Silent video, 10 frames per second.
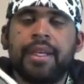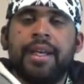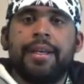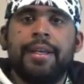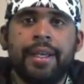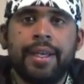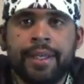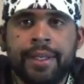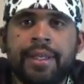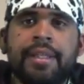Okay?
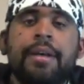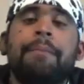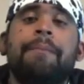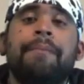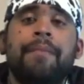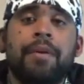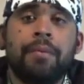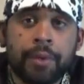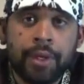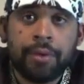In the
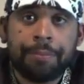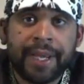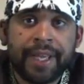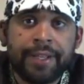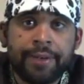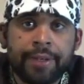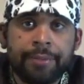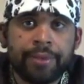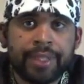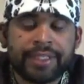real
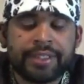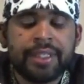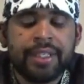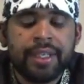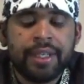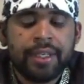Paleo Hebrew, that's